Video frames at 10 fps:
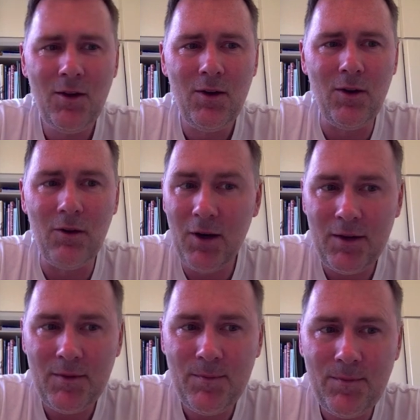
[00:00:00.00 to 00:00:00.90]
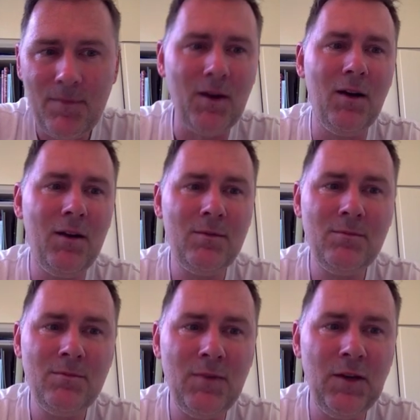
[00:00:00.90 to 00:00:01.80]
All right,
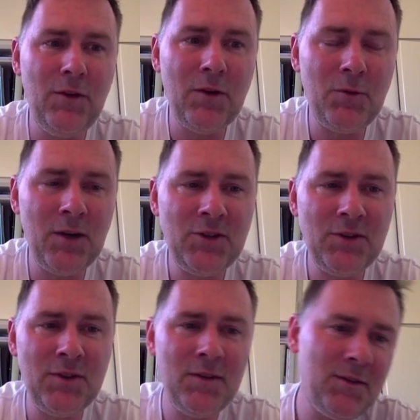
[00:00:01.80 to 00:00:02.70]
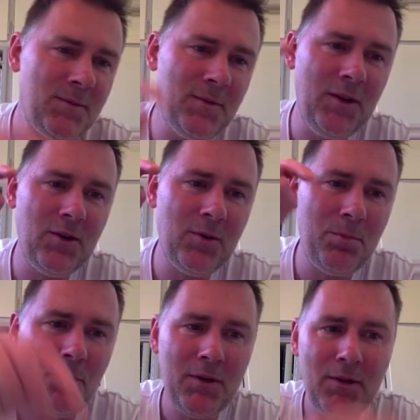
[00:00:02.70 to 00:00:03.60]
if you have questions, either
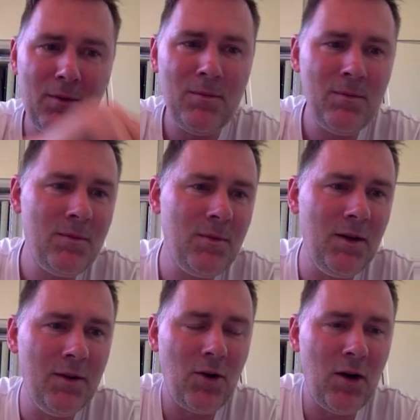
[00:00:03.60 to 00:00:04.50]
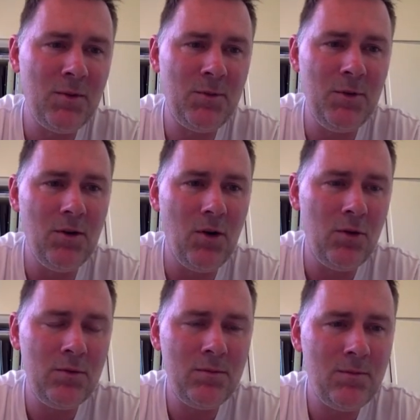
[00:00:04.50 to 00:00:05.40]
put them in the comments
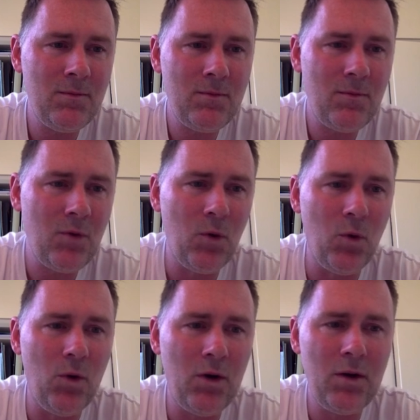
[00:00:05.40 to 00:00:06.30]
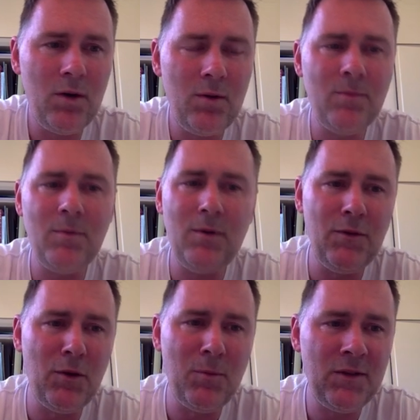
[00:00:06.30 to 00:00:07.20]
below, or
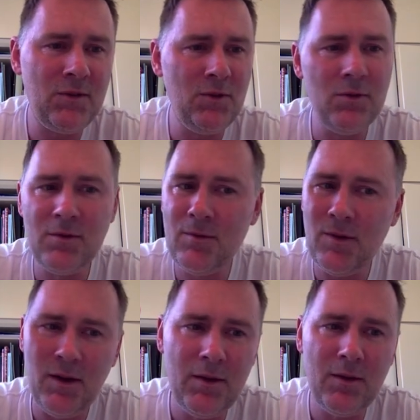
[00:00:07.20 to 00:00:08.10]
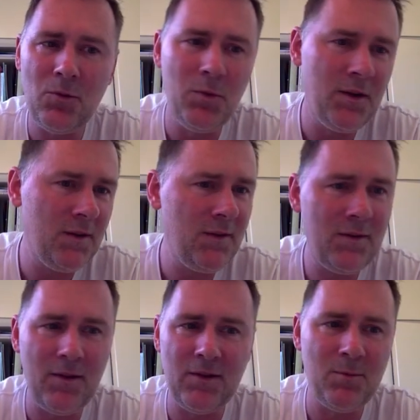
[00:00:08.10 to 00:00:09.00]
if you're my student, in the
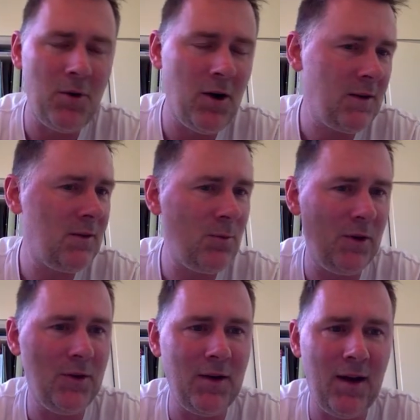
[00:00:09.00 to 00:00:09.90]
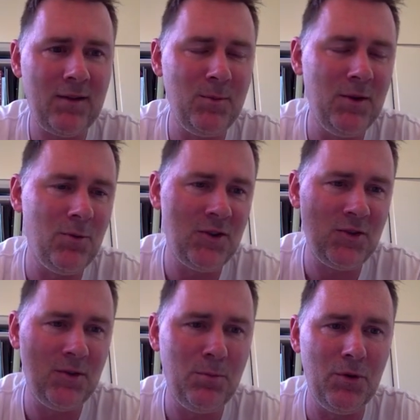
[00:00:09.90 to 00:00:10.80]
quiz, there's a box where you can ask me a
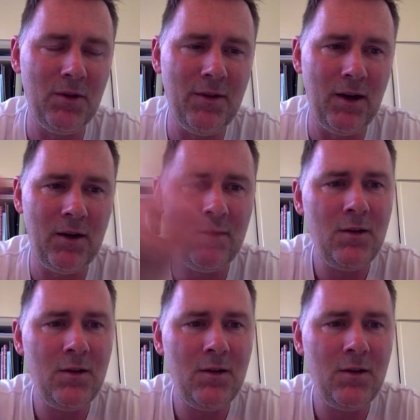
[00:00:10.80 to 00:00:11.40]
question, put it there.